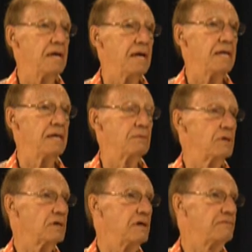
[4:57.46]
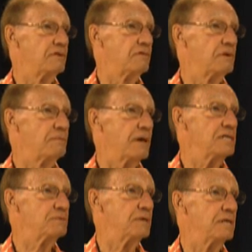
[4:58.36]
and they were looking for a
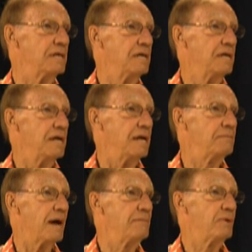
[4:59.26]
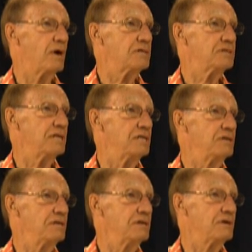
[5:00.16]
replacement and my boss said, Do you
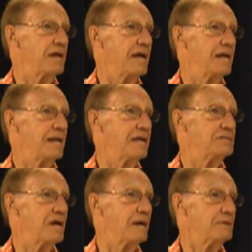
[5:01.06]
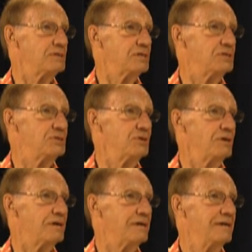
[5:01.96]
think you can handle that job? I said,
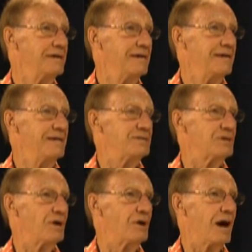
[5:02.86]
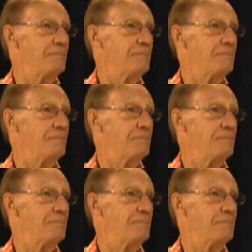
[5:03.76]
Sure. So I